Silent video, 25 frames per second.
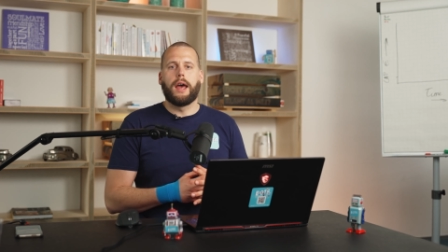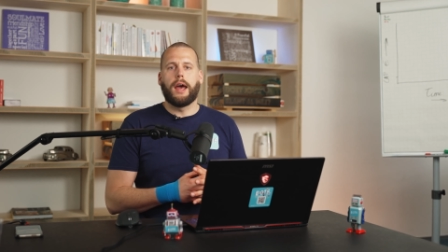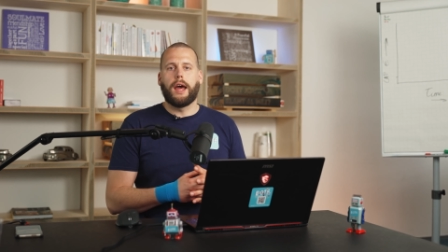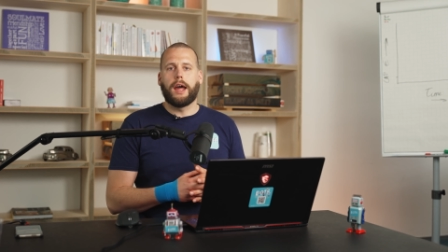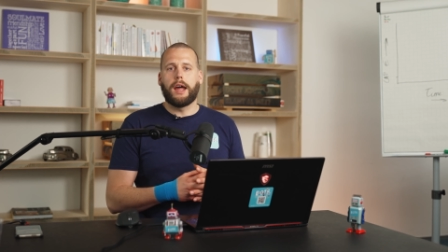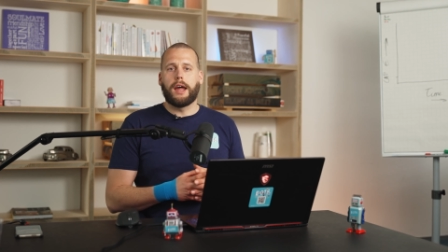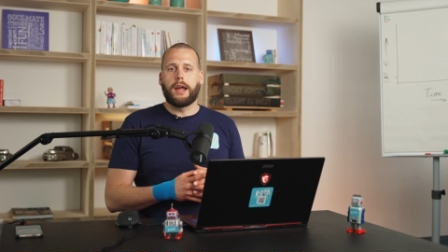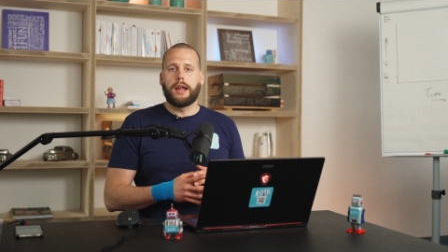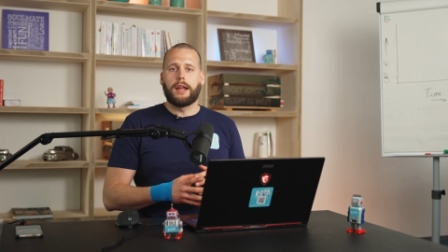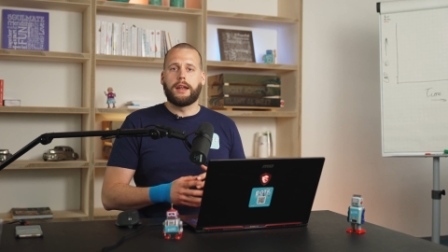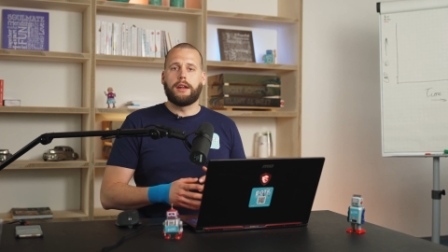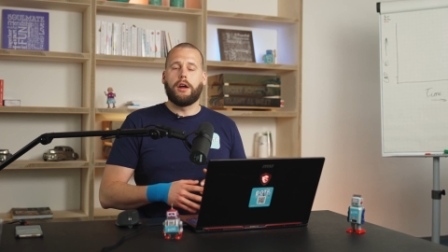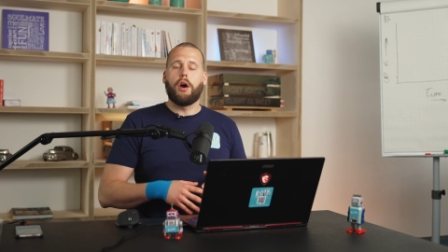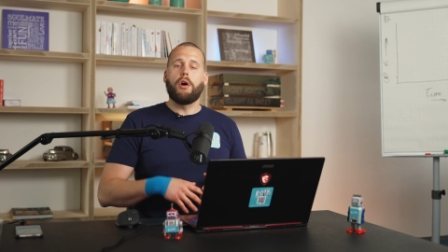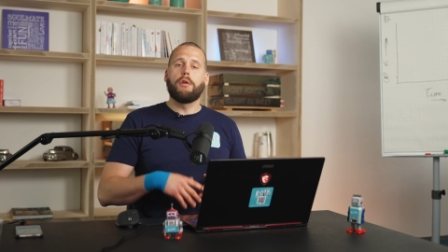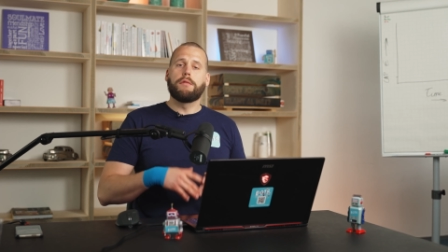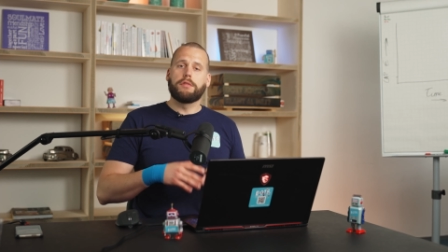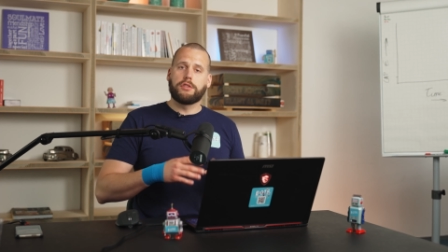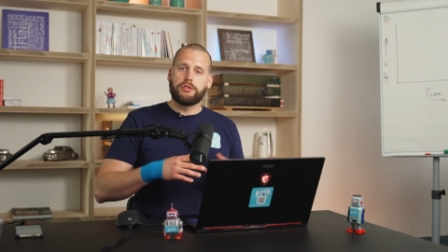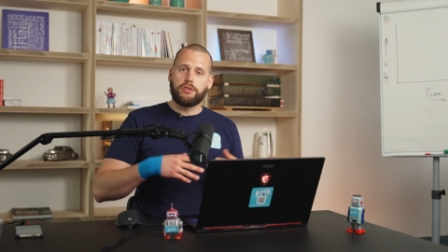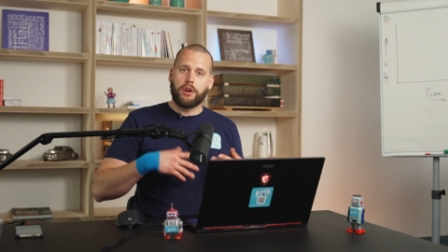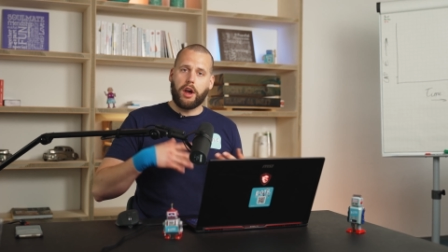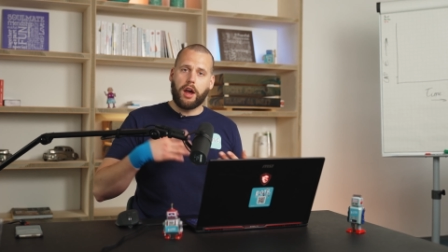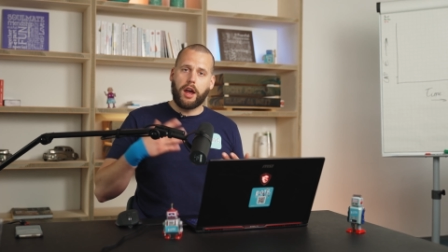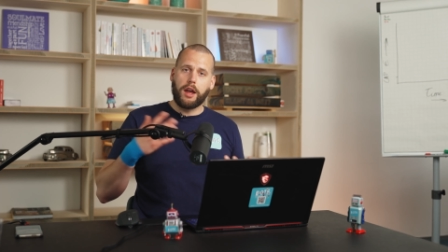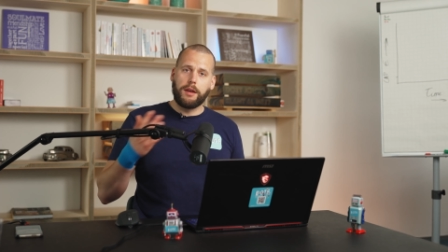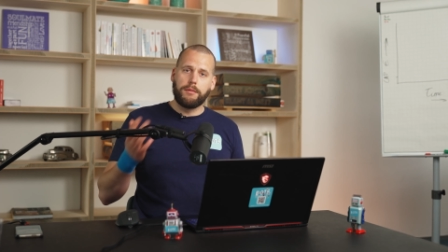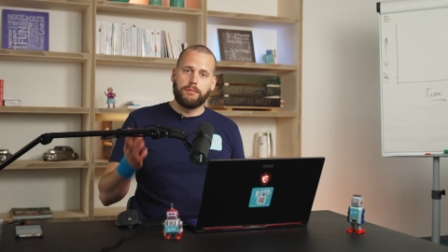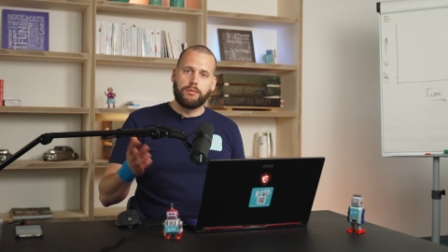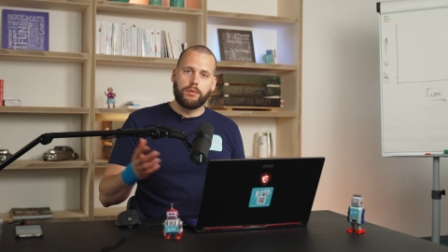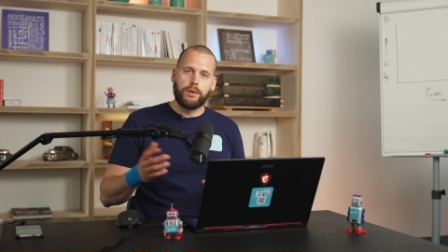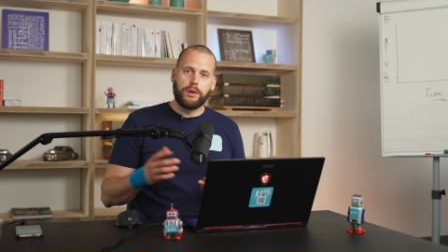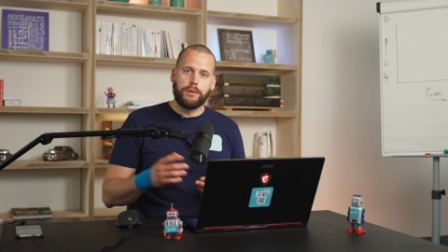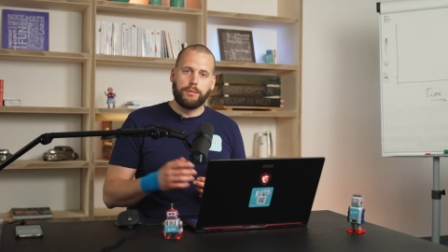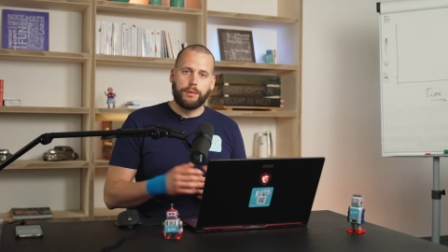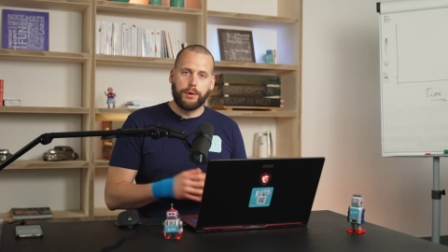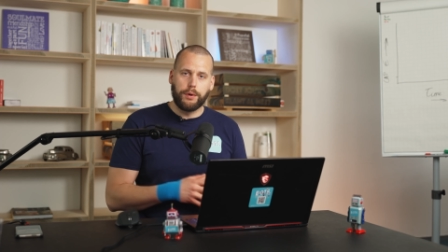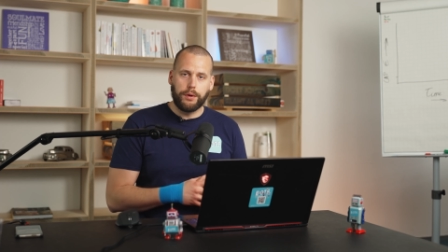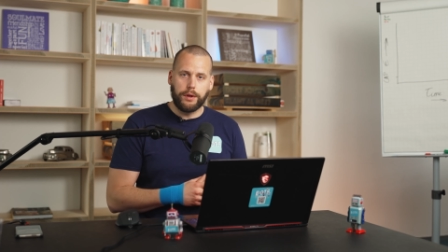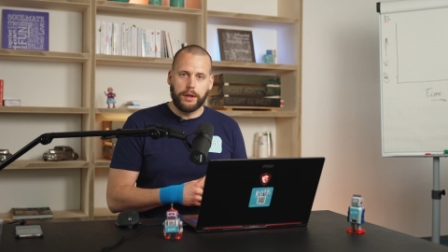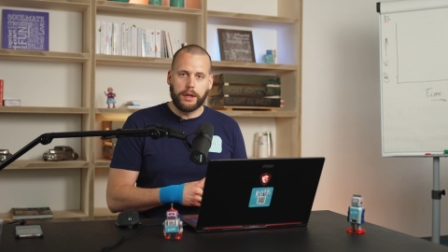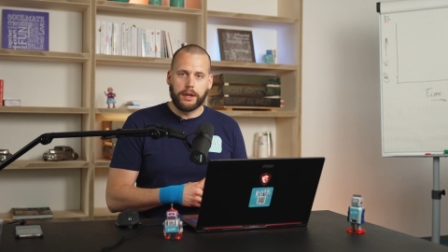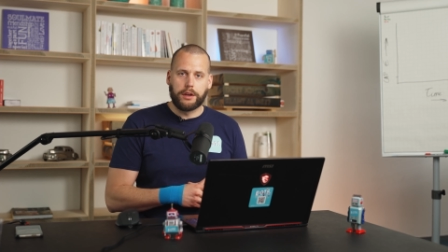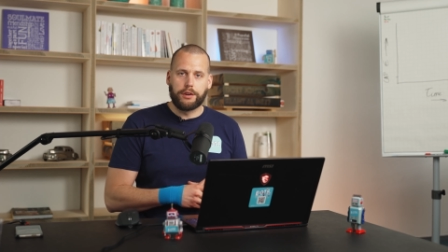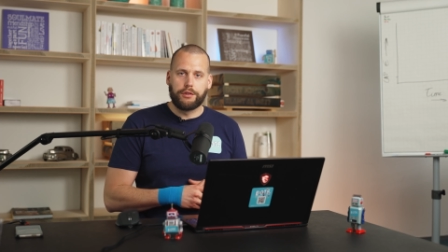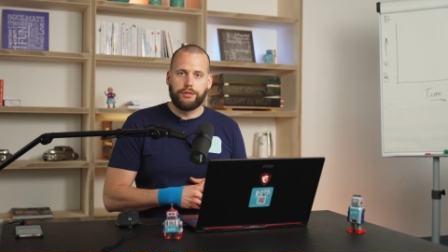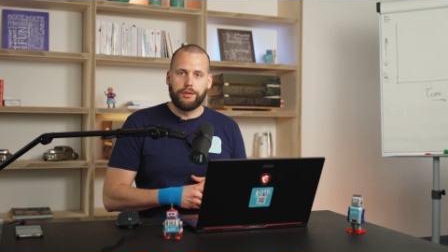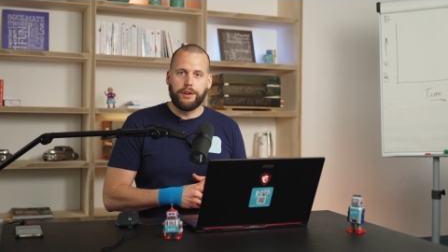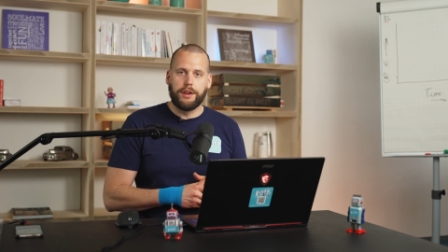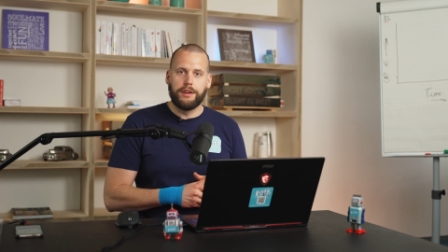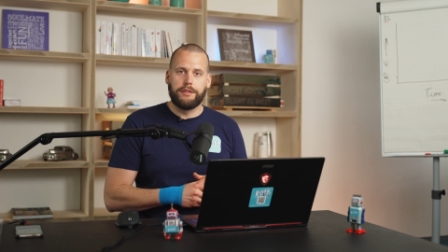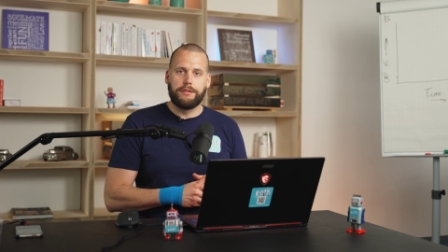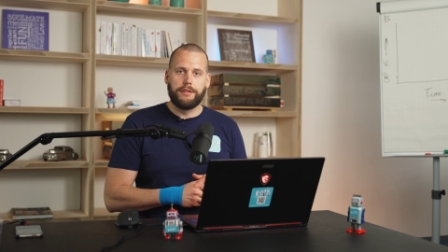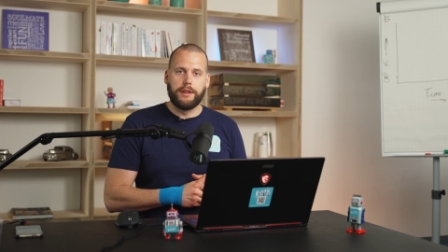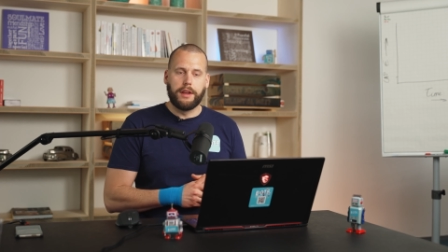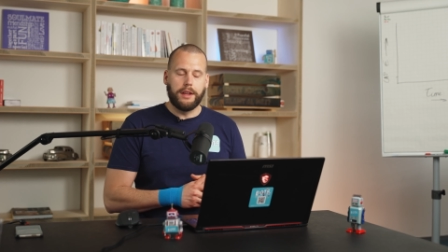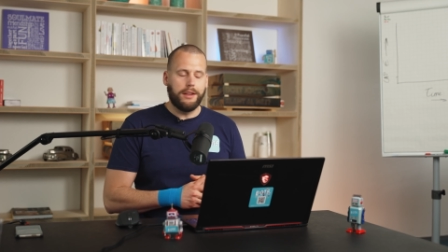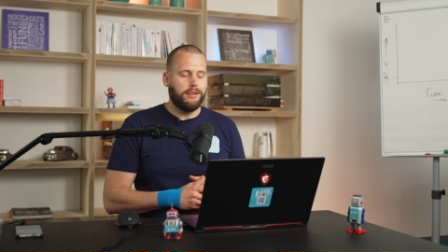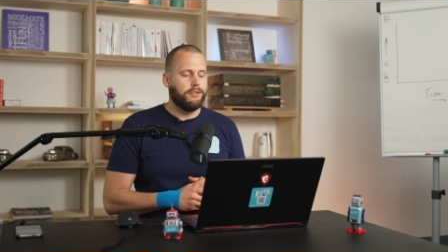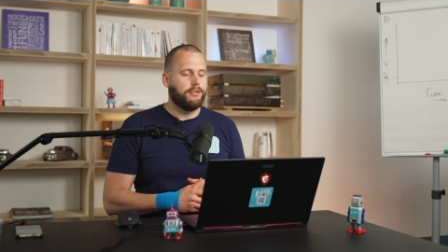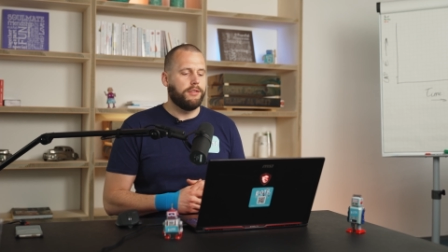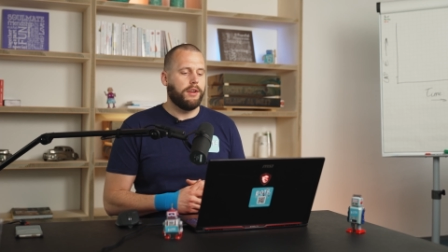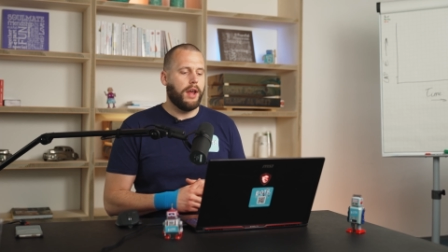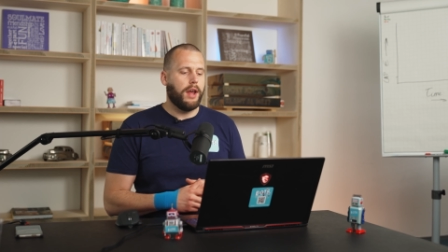And over time, we will increase this.